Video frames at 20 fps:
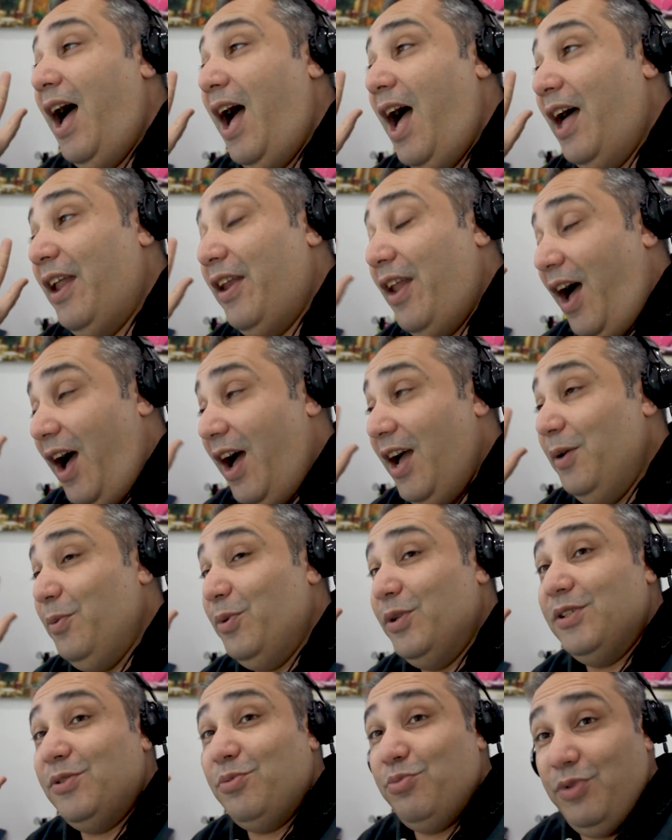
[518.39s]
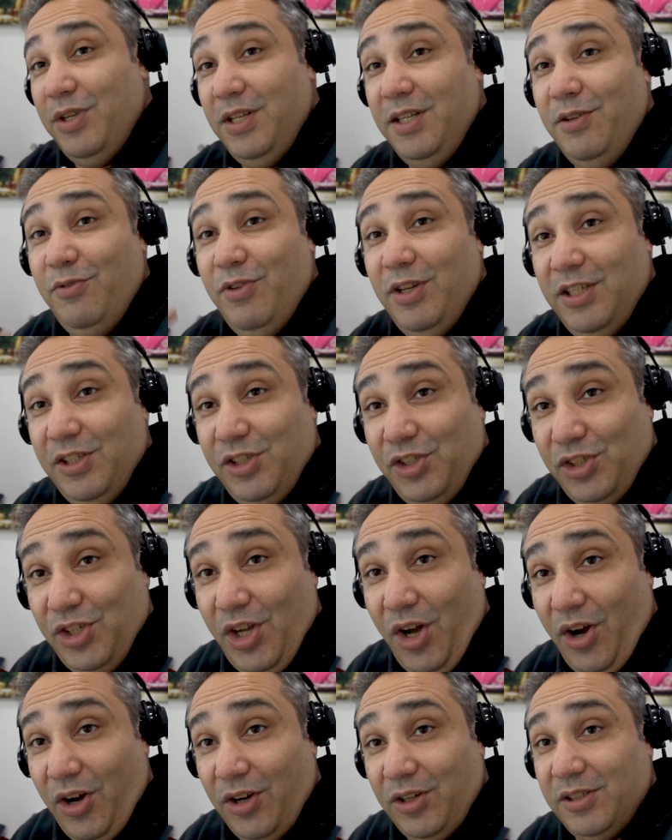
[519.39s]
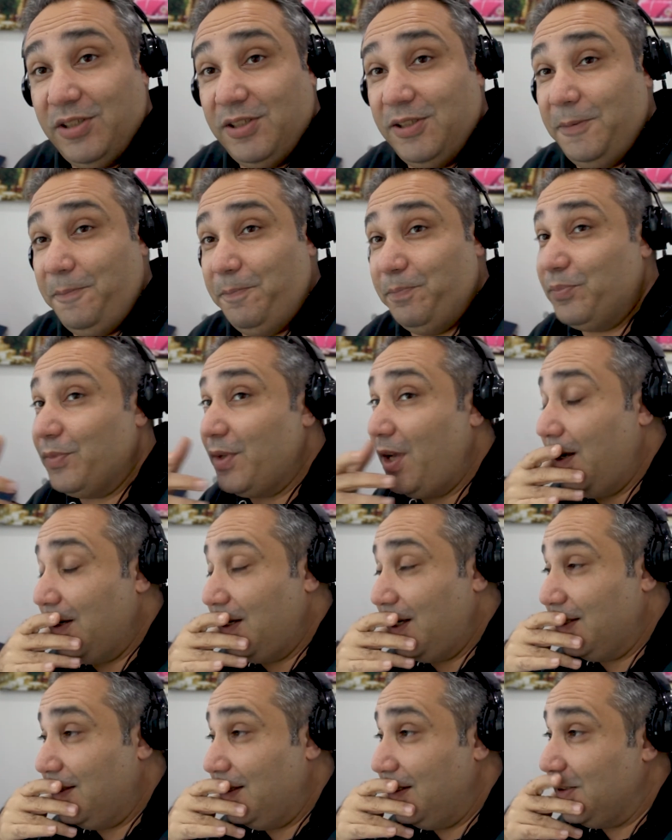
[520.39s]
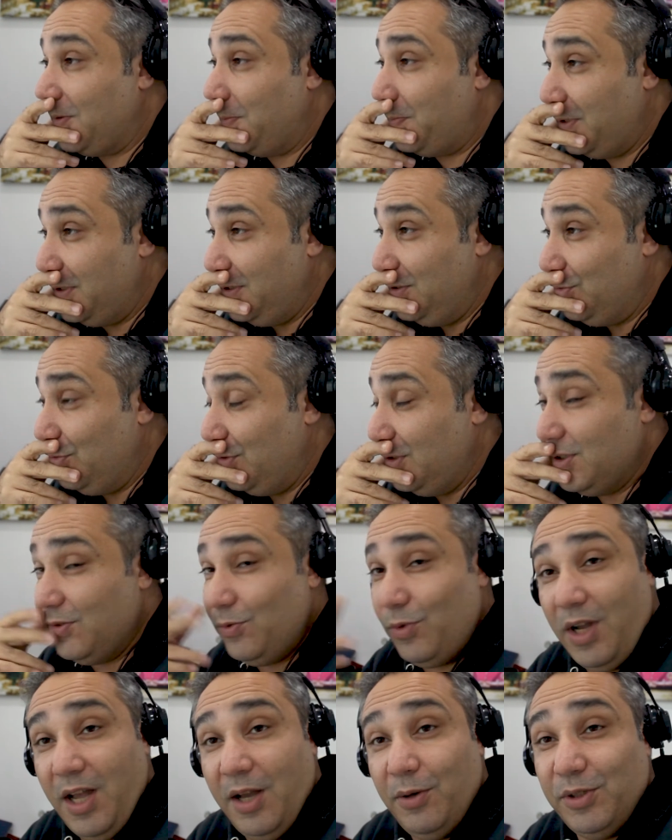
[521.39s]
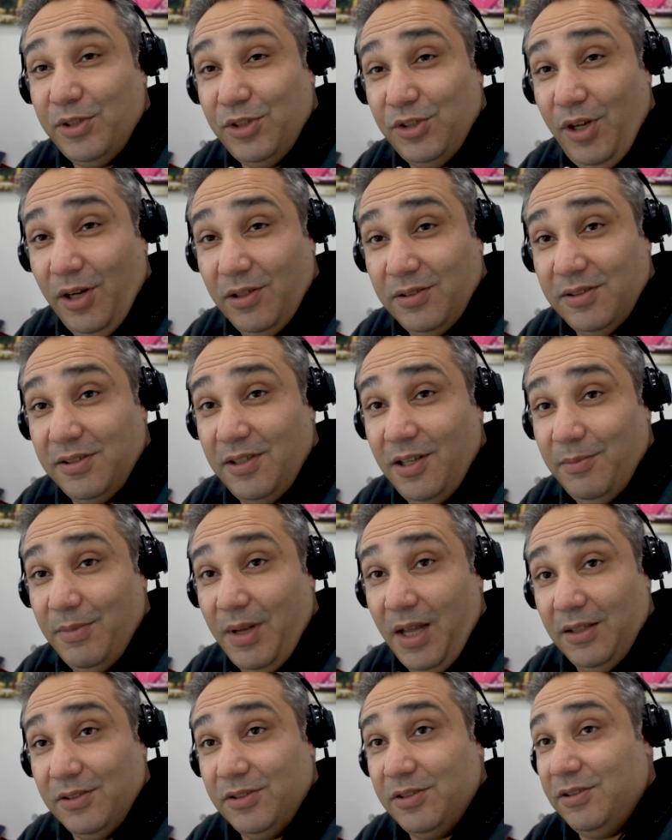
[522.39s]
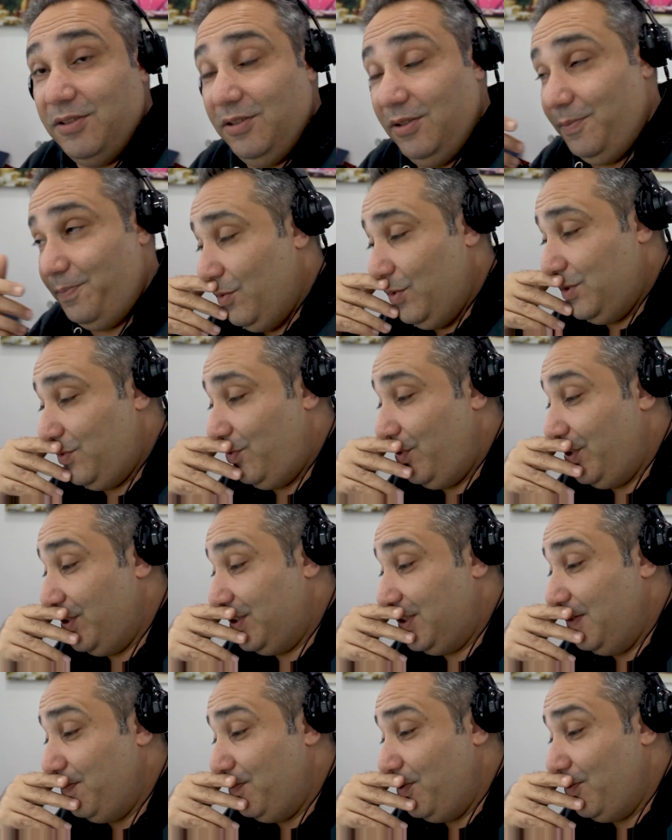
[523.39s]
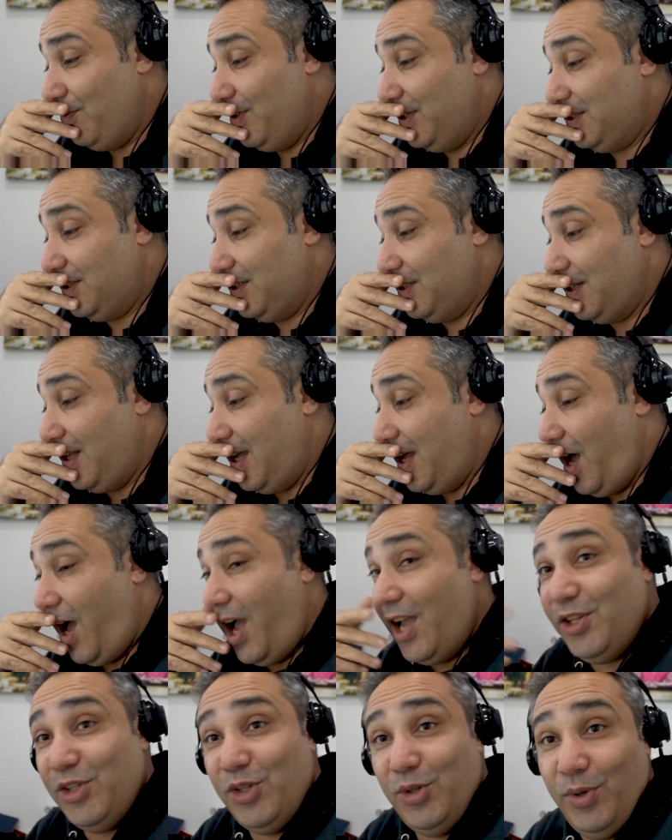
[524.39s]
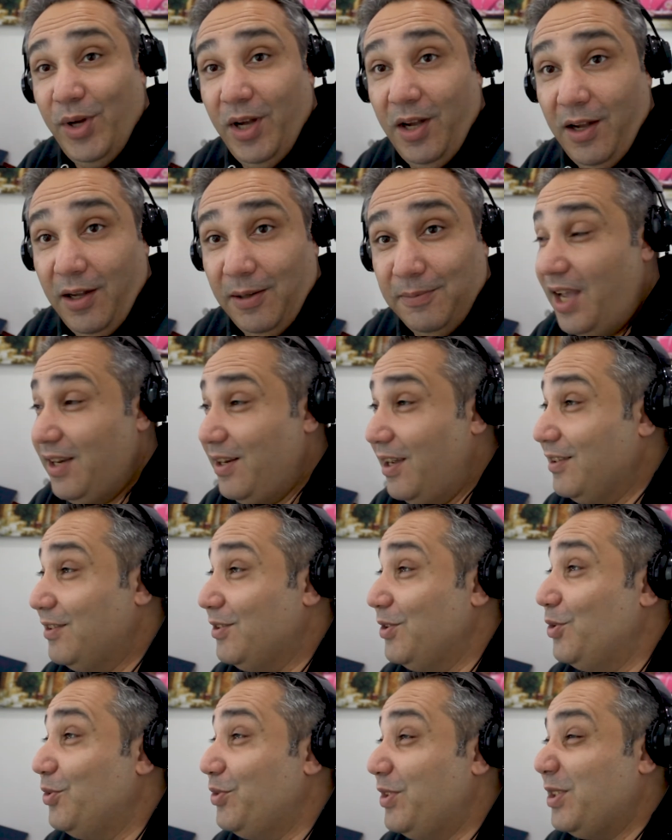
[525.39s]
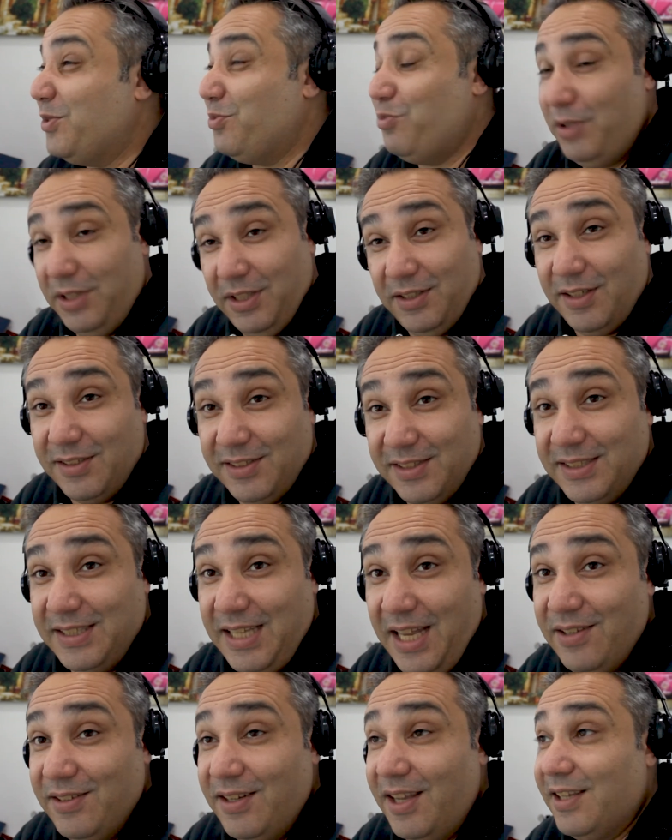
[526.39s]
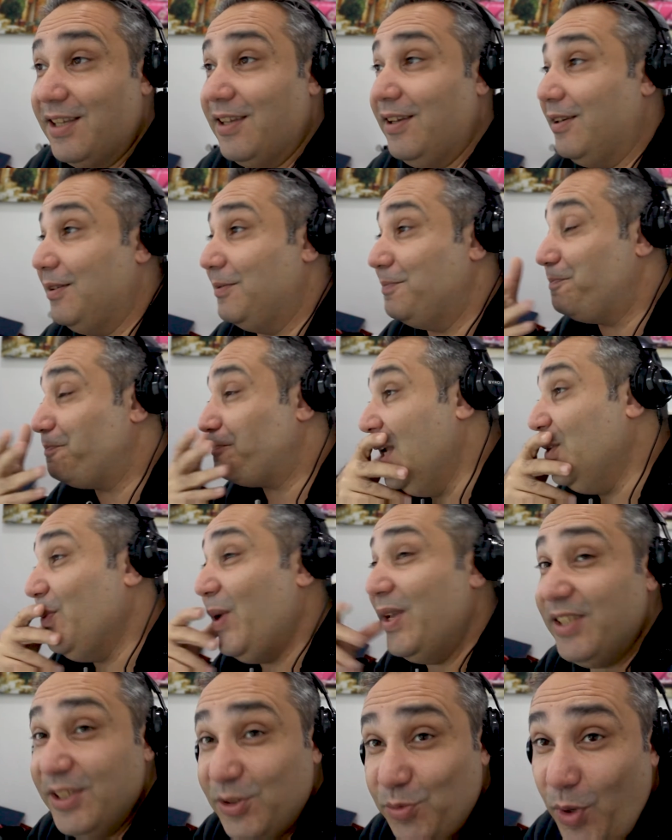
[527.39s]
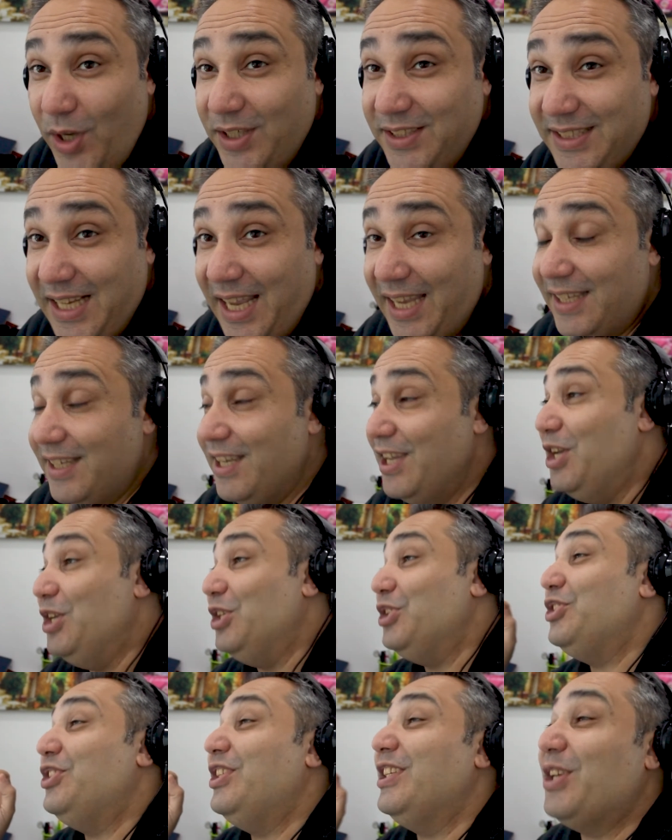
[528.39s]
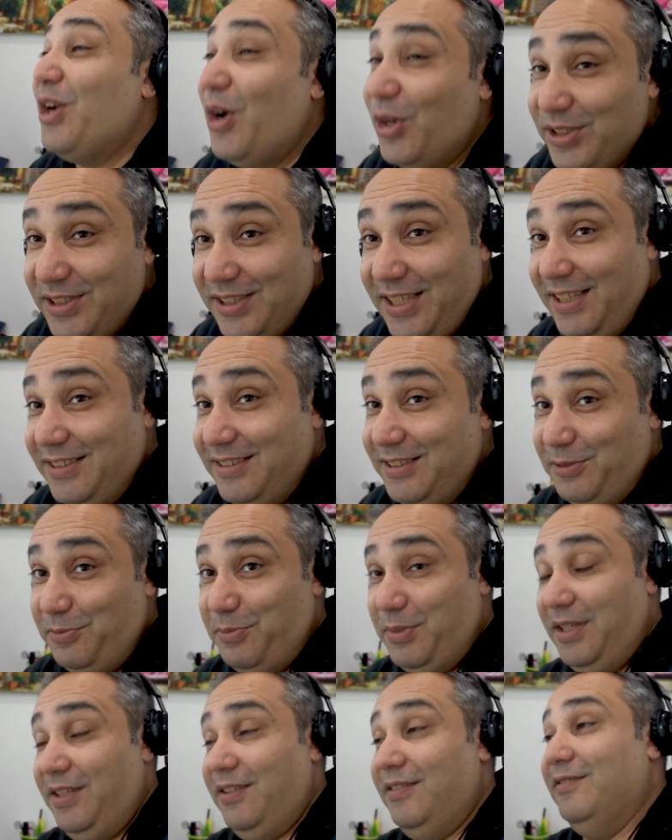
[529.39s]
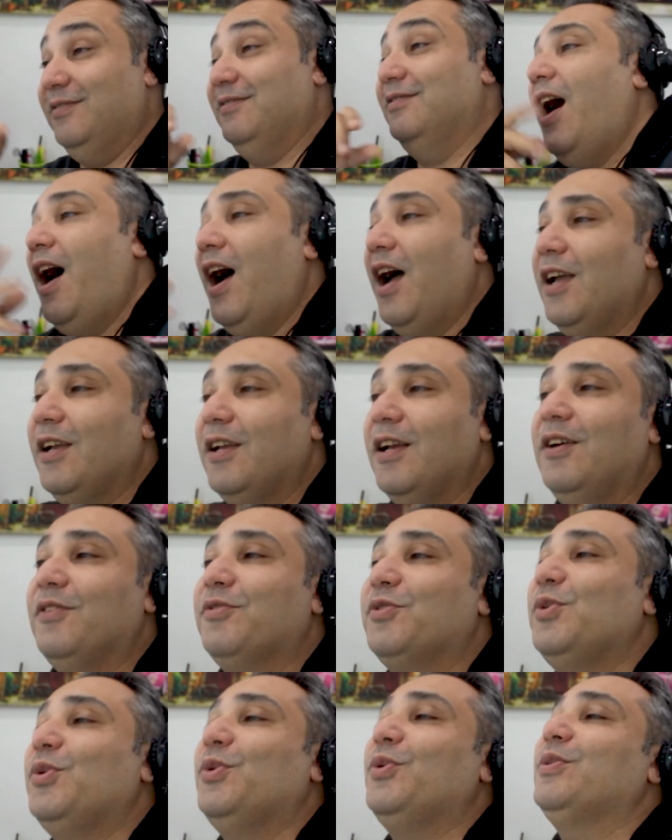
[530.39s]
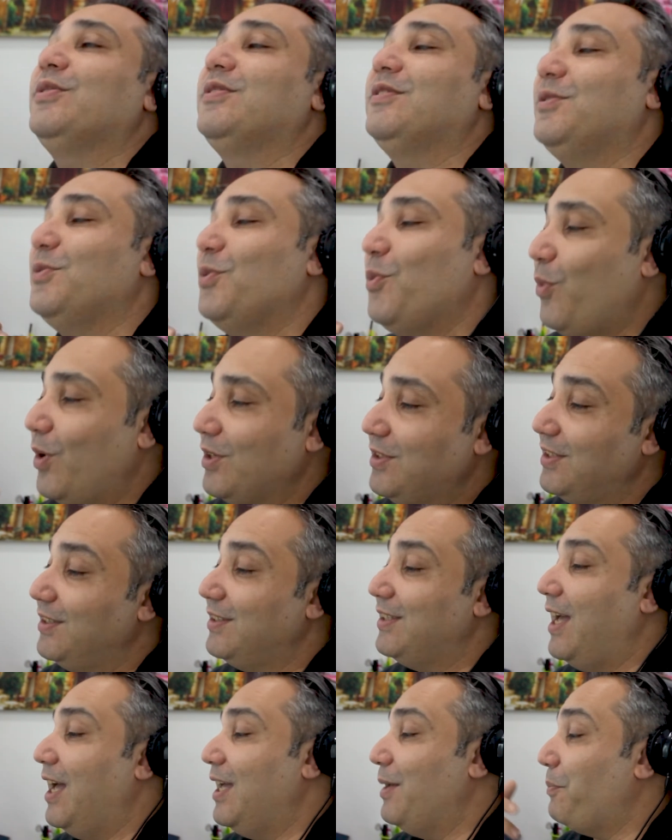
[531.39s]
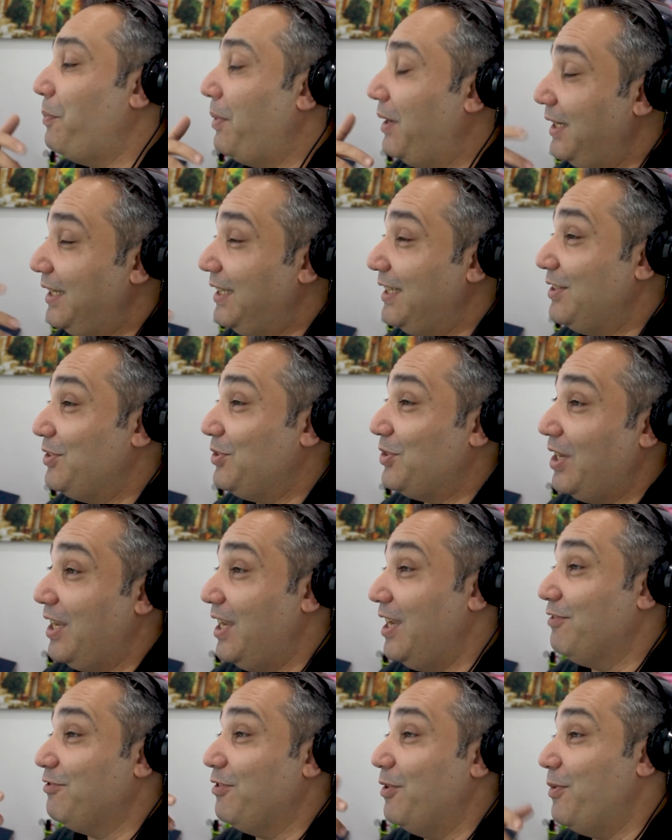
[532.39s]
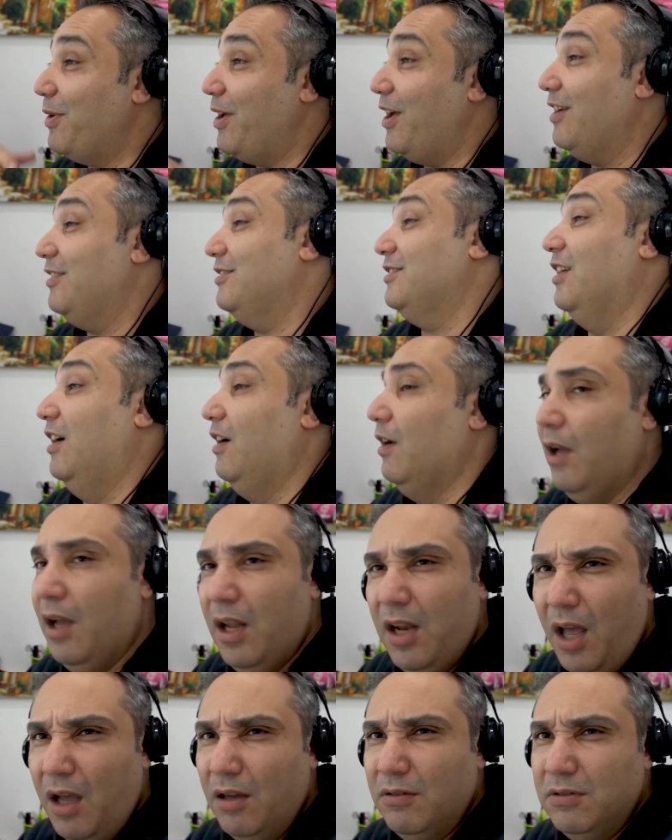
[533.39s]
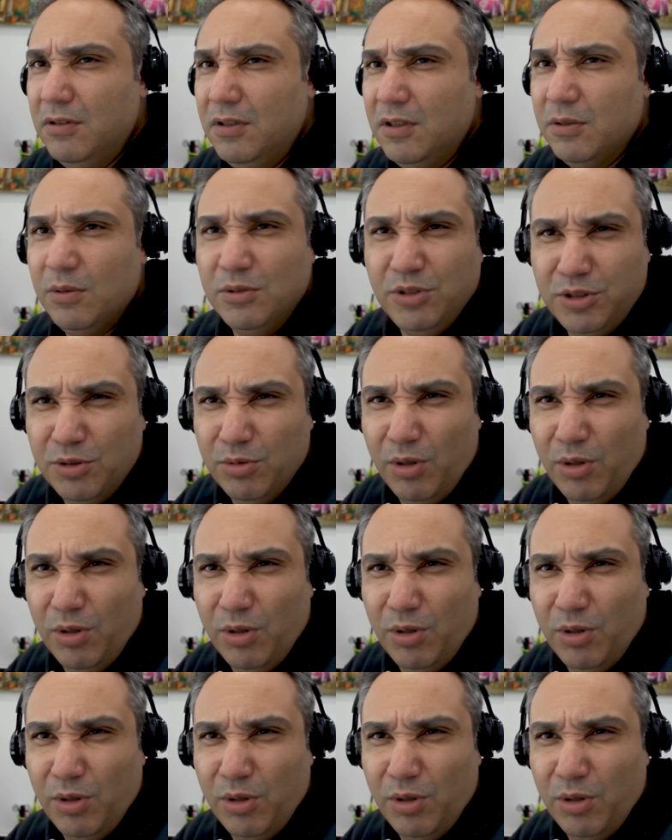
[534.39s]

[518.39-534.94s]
And I was really, really shocked. And I think the biggest reason why I was shocked so much was for the simple reason that I knew her. And I thought, this really doesn't sound like her. Anyway, this one day, she contacted me. I, of course, wasn't that pleased to hear from her. I was like, hello. What do you